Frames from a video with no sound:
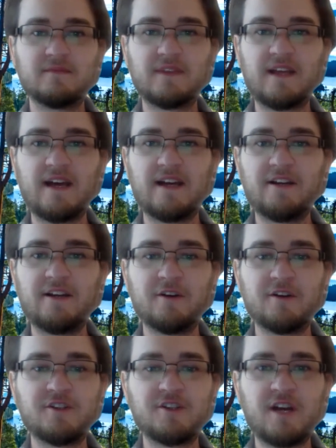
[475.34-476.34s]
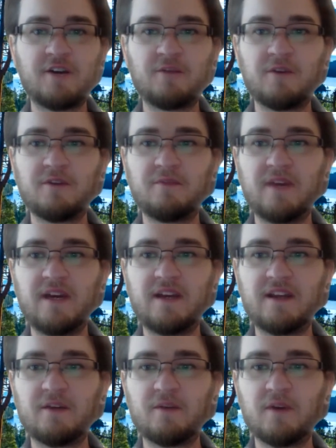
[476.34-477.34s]
that you had shared with me
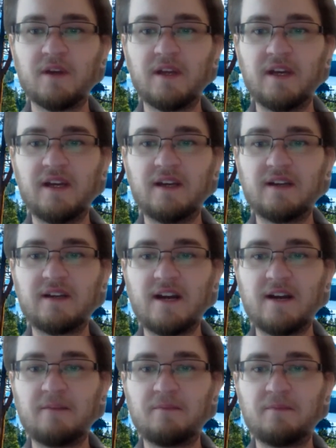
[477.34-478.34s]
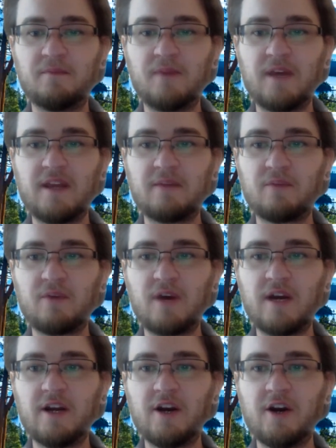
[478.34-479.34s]
that really kind of, I think,
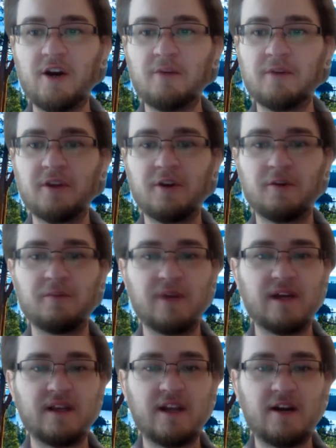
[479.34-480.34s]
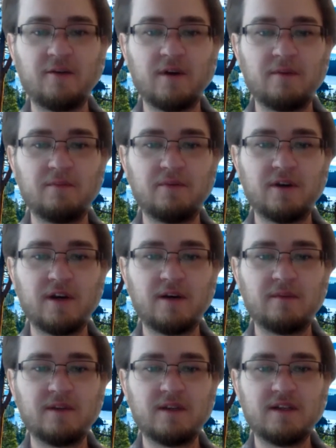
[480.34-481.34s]
brought it home a little bit that I want to put
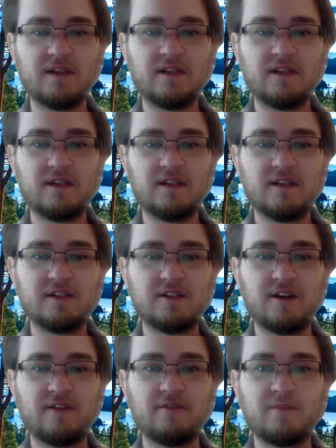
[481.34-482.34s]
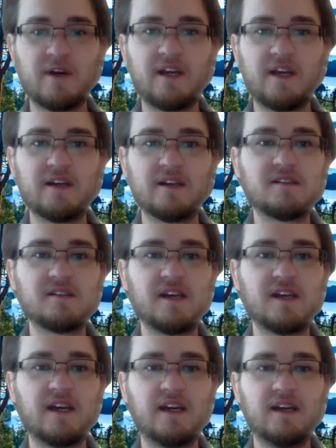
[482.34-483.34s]
up so everybody could
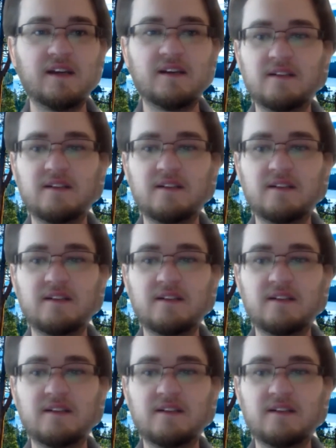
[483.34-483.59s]
see